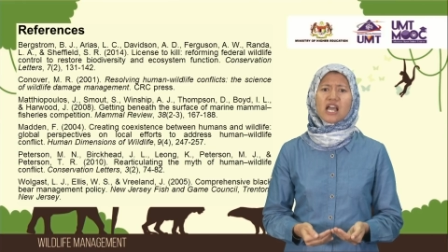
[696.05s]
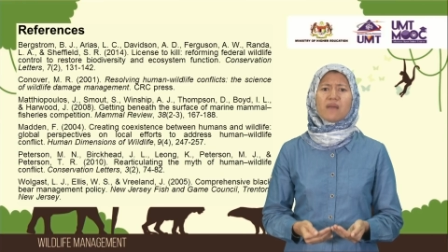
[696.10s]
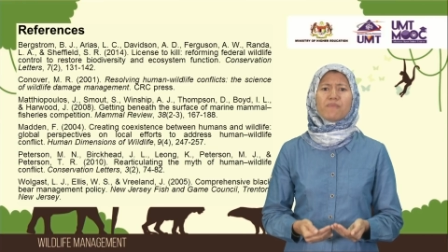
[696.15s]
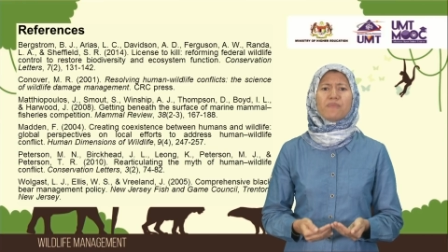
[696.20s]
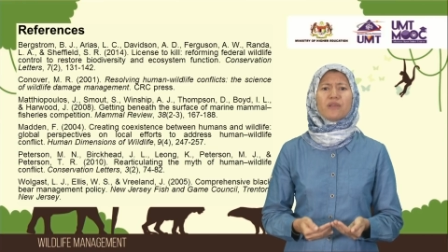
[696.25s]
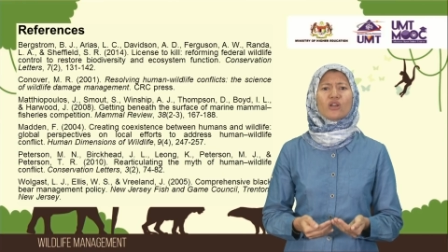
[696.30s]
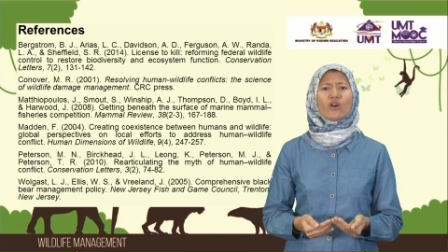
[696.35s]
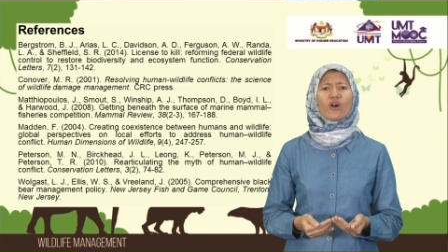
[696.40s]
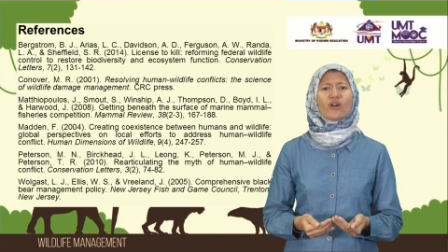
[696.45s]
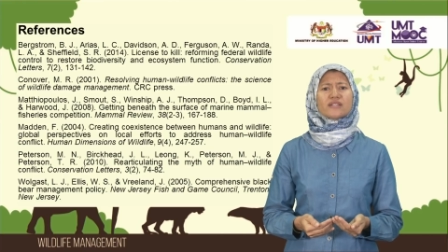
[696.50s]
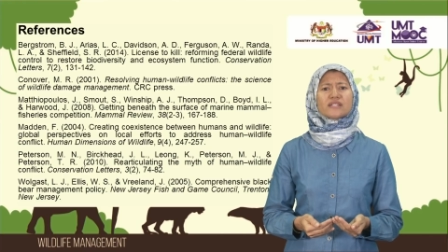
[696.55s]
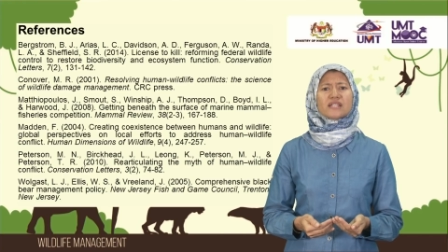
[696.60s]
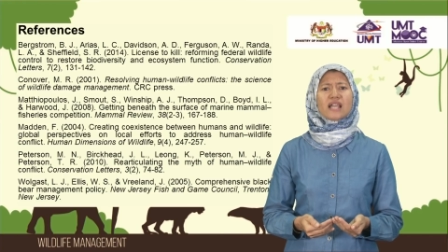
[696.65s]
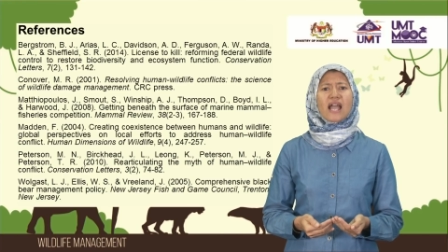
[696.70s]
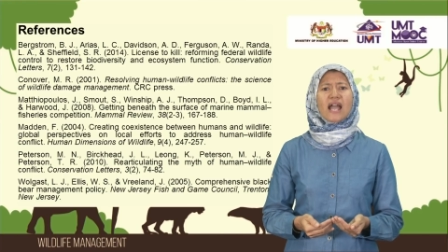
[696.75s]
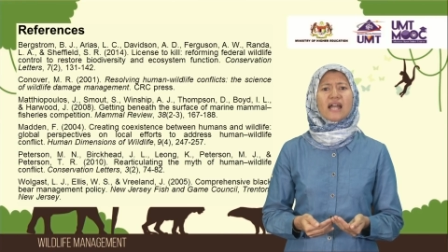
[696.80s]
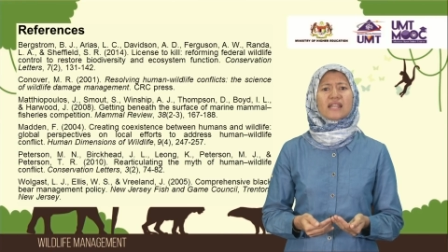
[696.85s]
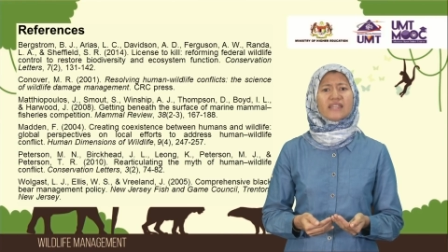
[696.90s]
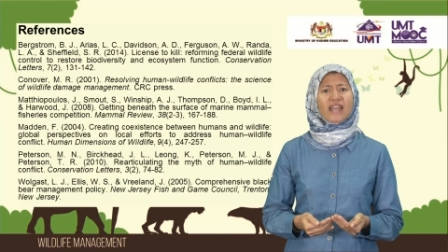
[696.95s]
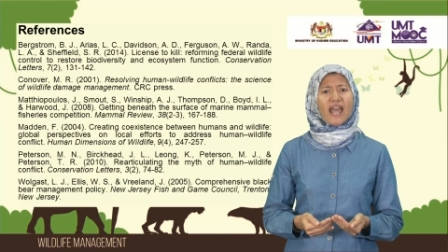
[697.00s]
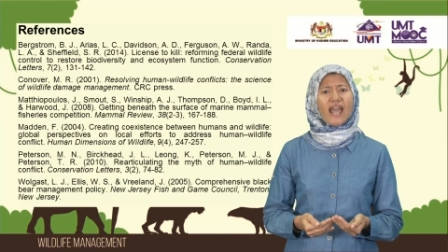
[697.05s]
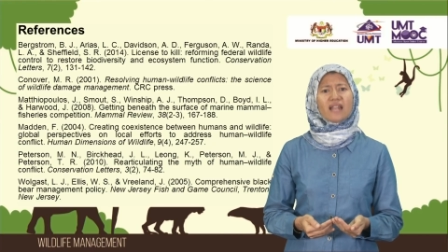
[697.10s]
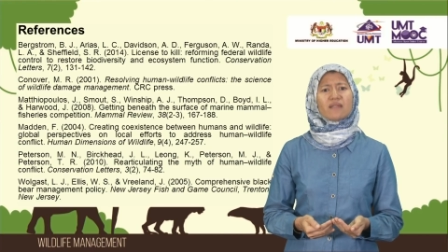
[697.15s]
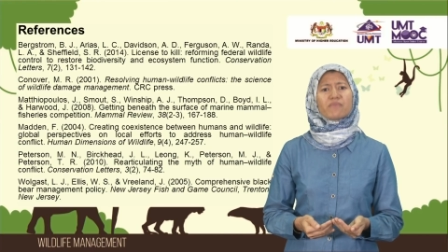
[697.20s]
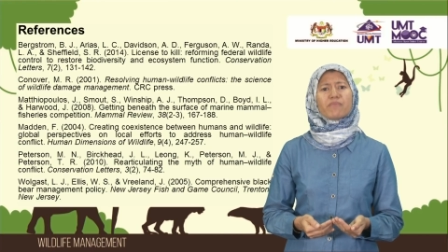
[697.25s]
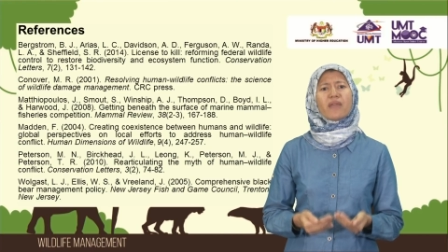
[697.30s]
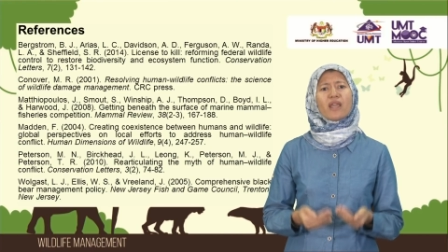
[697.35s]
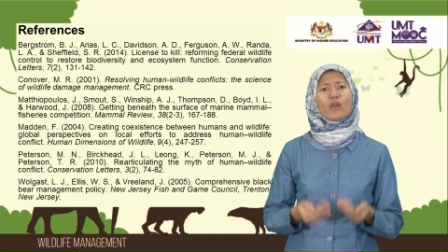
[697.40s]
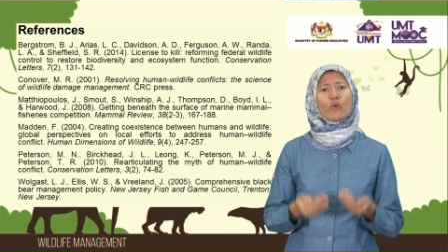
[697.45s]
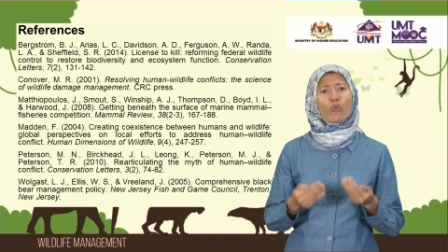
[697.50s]
because that
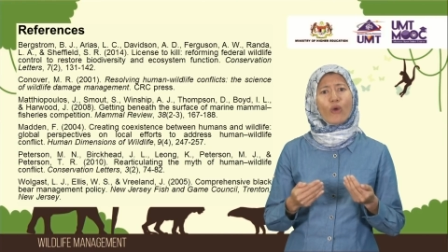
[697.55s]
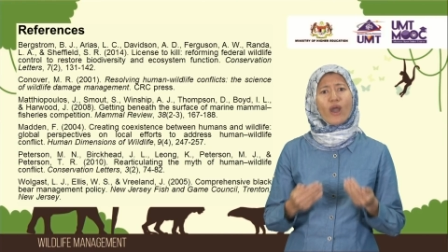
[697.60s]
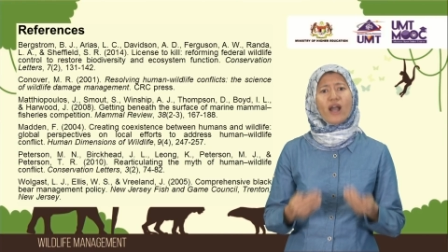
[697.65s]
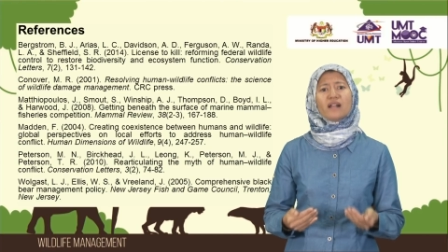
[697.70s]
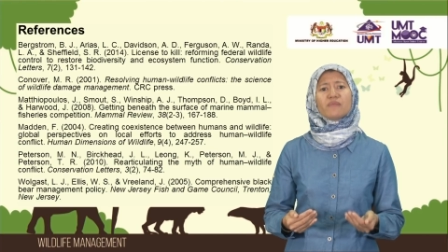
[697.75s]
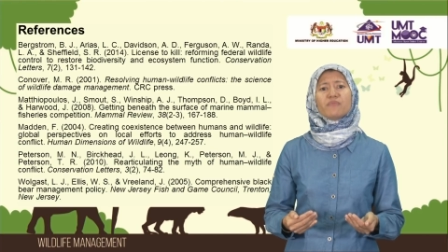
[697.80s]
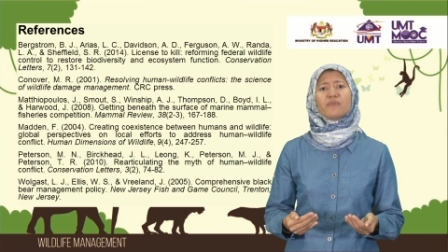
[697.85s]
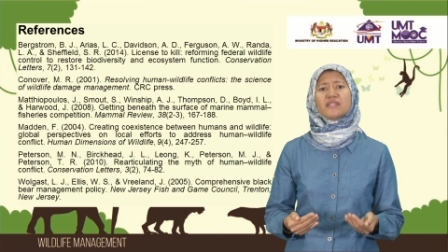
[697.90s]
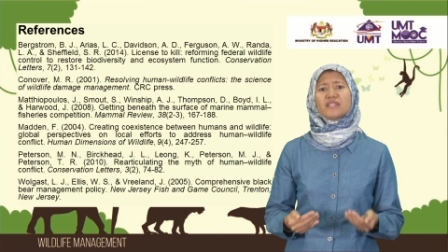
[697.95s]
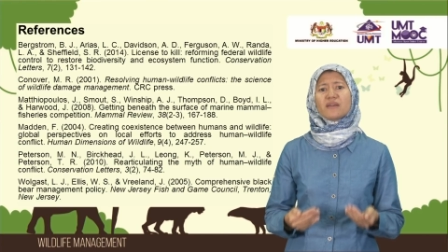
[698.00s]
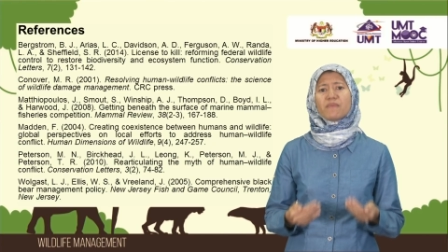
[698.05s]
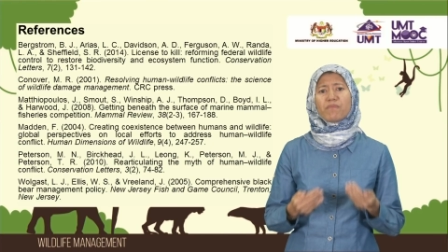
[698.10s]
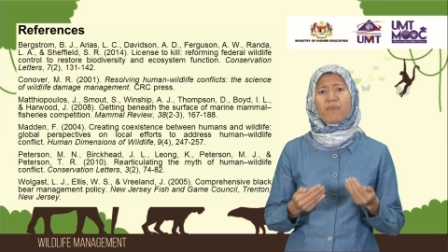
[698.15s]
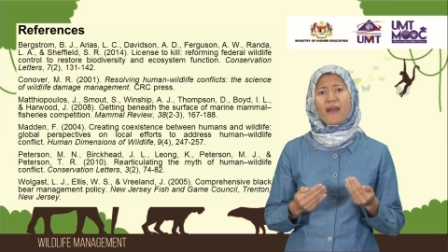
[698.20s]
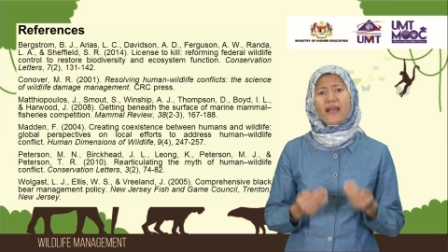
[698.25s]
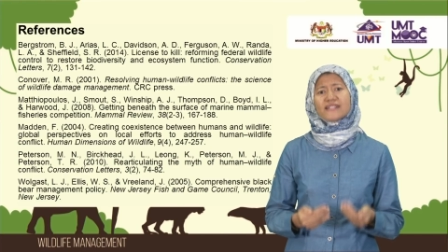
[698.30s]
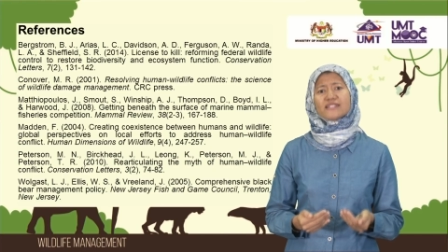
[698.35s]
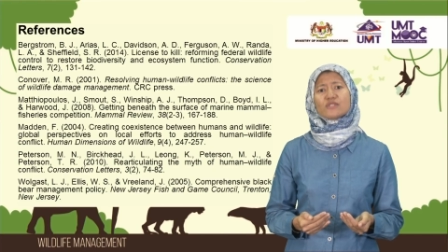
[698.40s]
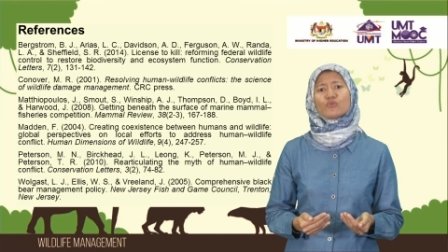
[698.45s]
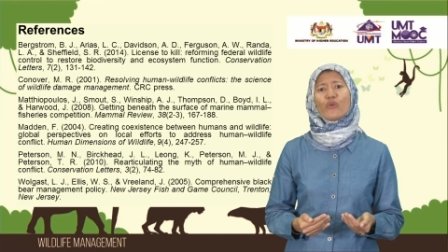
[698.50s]
may well be the best